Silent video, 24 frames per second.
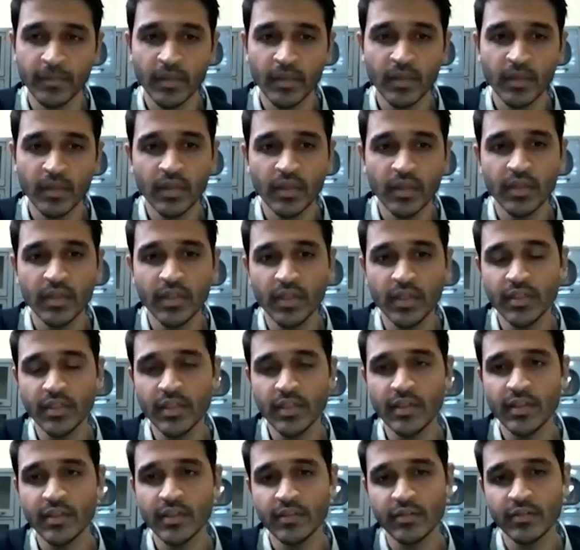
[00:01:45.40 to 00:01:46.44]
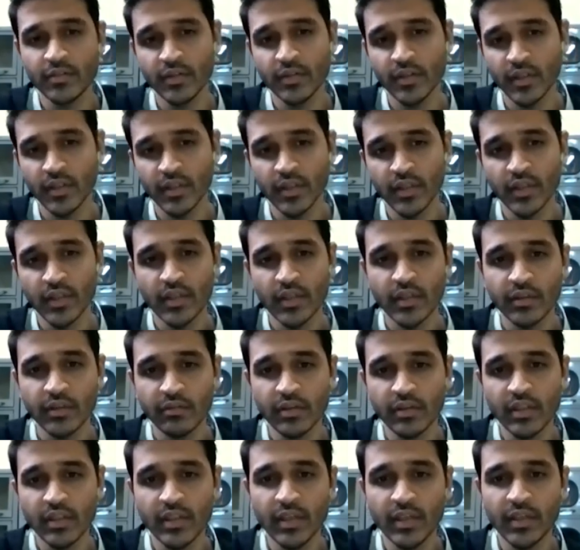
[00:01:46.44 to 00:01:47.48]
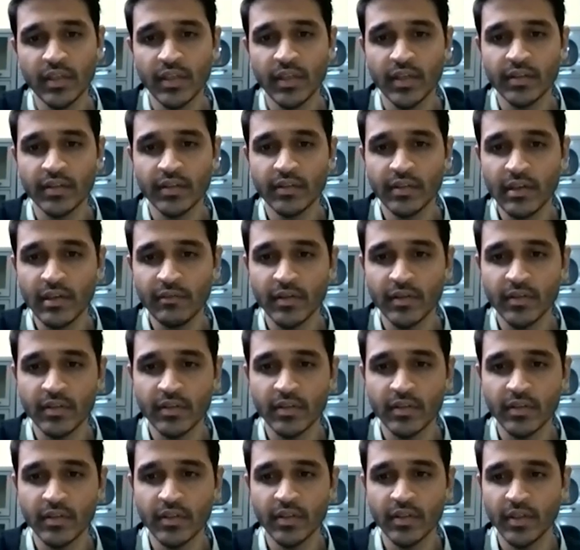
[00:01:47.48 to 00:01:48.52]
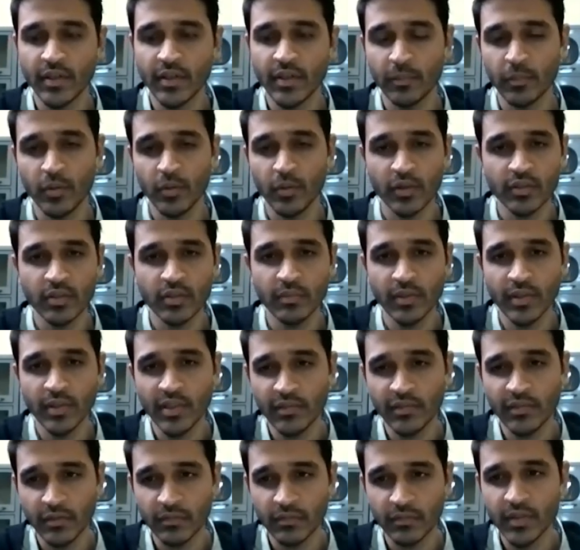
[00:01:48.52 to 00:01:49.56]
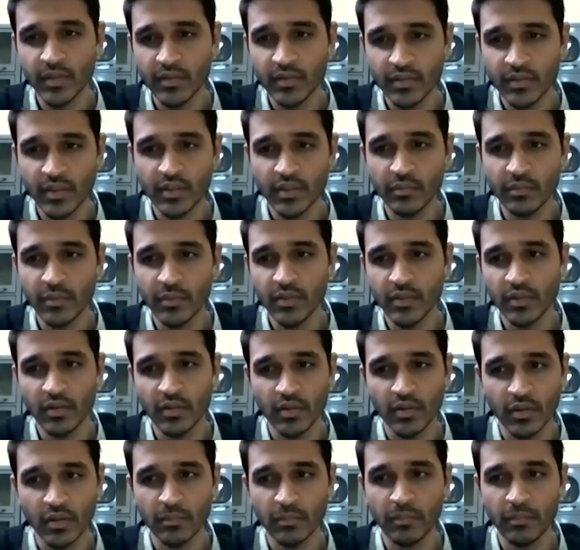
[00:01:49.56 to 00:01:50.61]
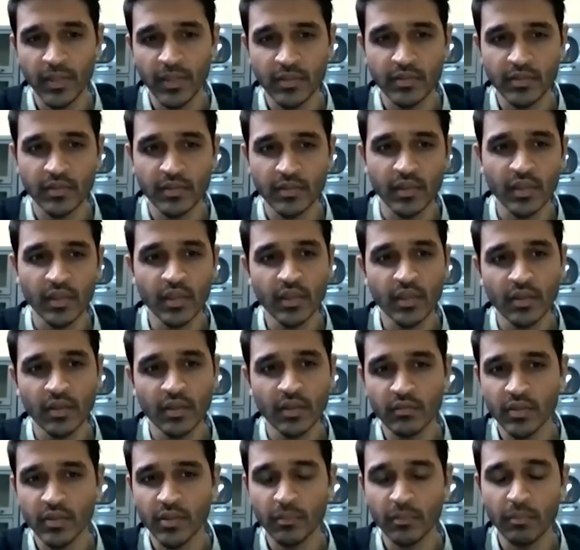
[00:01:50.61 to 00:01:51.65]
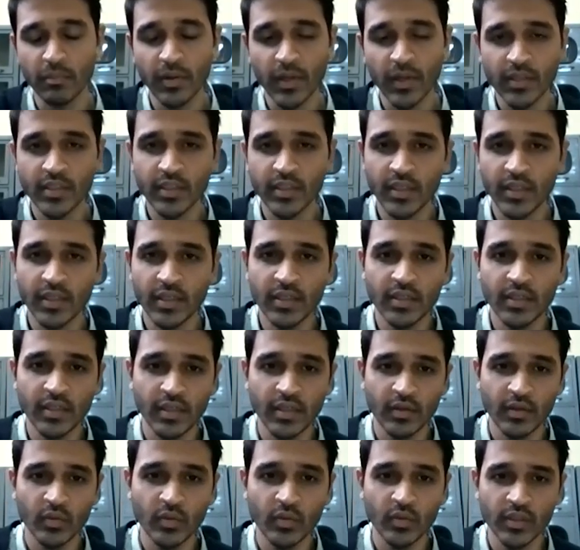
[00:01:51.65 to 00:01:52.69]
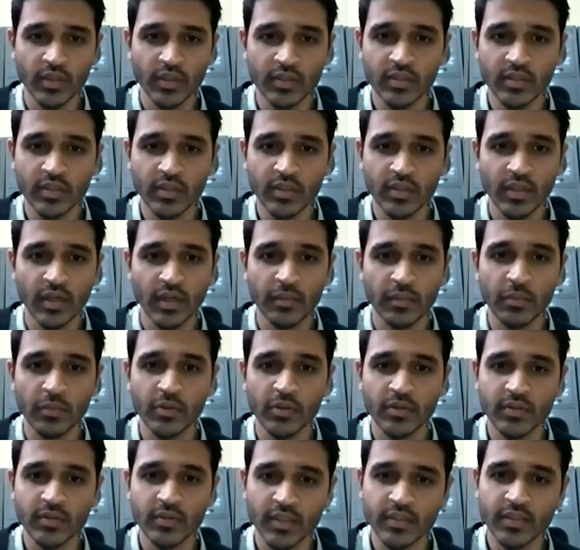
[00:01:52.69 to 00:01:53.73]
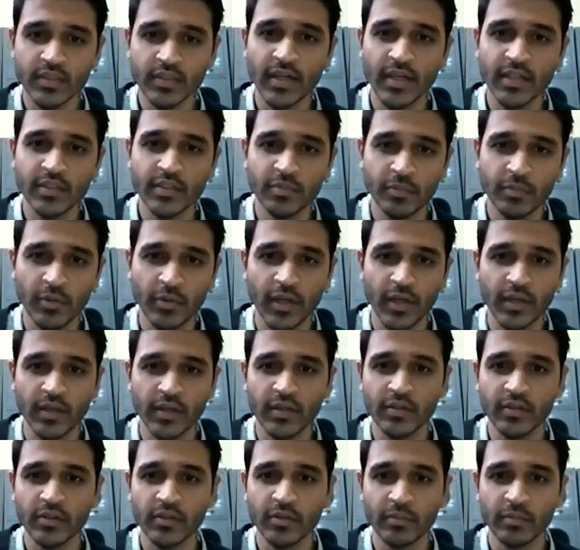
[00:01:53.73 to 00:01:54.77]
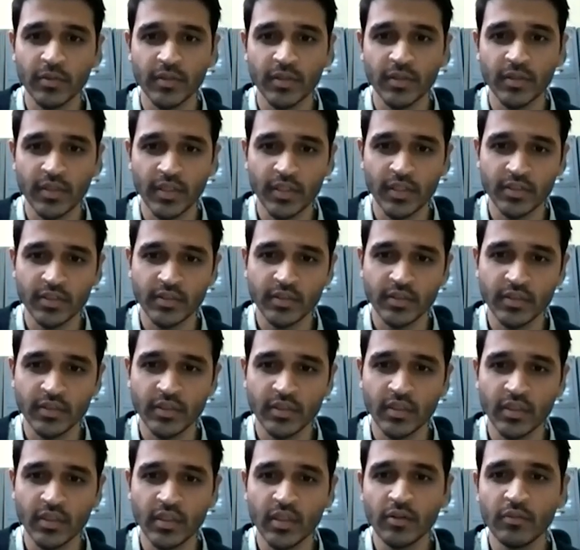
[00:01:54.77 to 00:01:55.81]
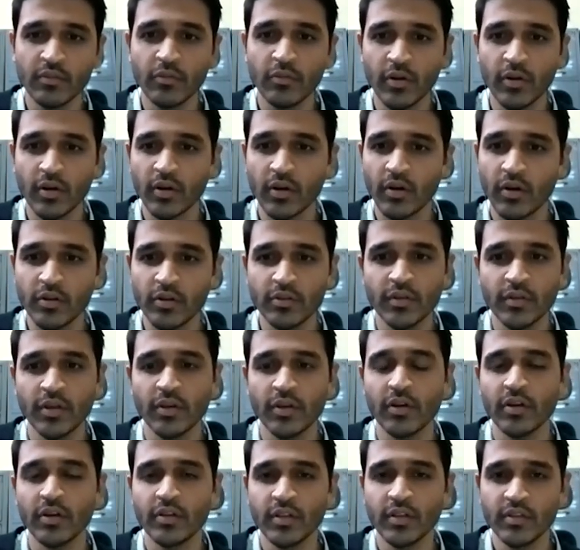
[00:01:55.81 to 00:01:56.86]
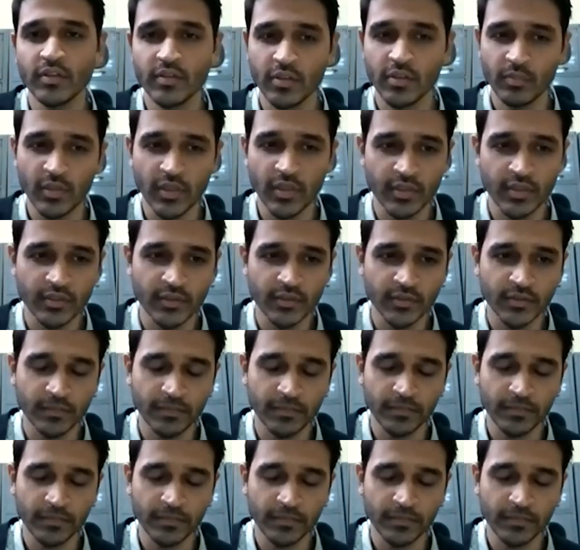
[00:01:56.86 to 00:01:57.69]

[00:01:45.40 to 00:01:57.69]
A detailed history revealed that he had self inserted an approximately 15 centimeter long pencil with the blunt end inwards about six hours prior to the presentation for autoerotic stimulation.